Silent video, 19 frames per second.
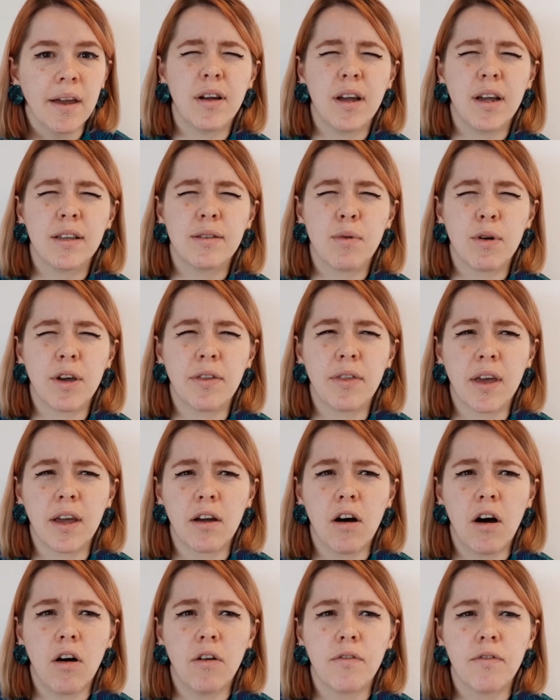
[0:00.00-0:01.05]
is what you think
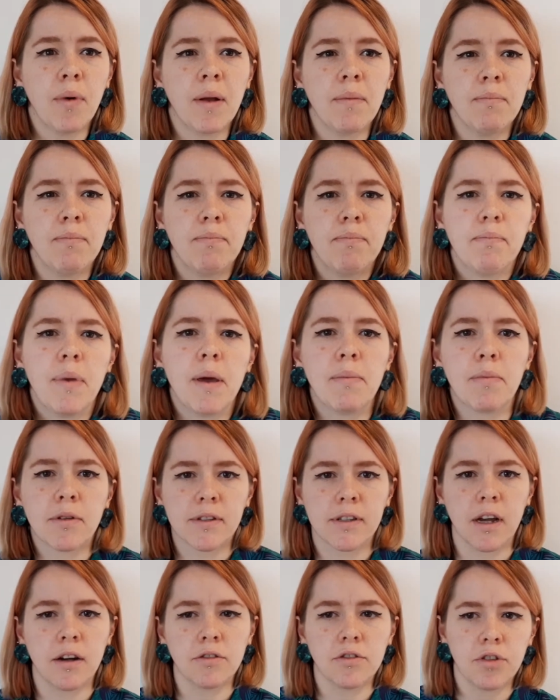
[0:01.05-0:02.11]
of when people
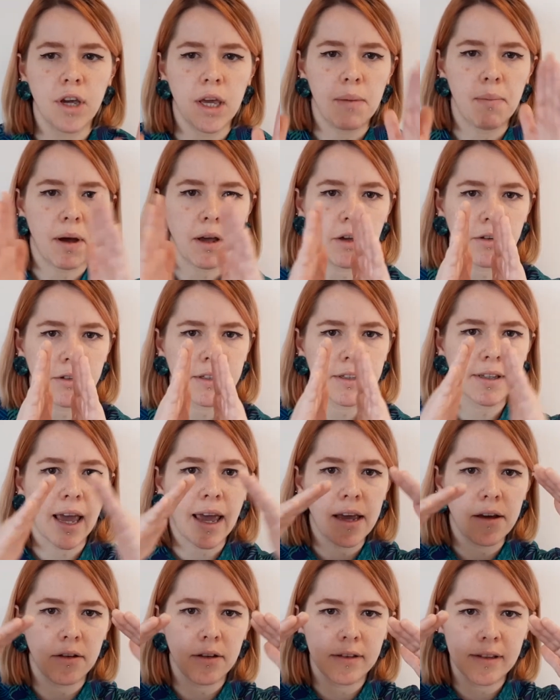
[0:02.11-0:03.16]
start talking about your
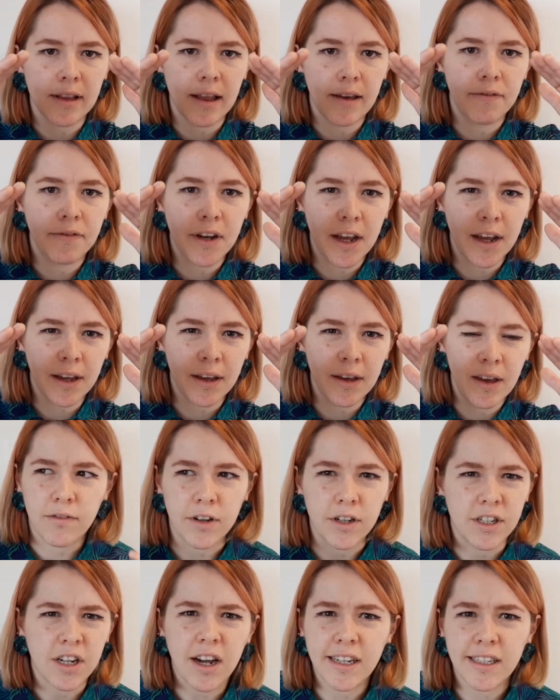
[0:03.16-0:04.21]
scales lifting for
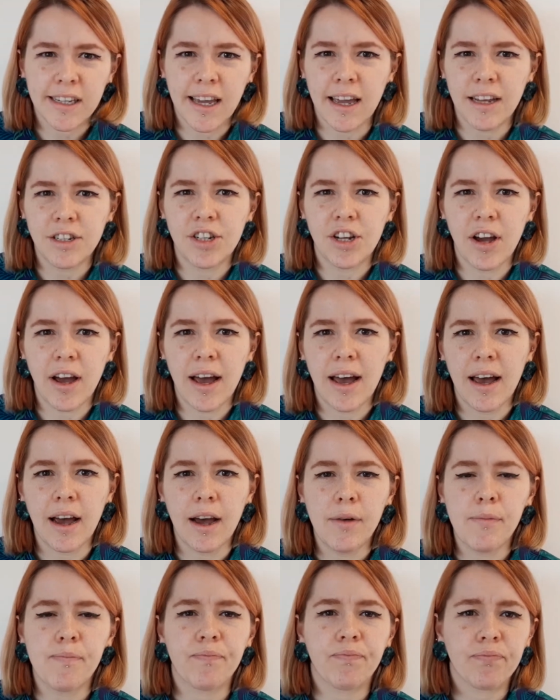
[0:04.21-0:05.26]
dye to get into your hair.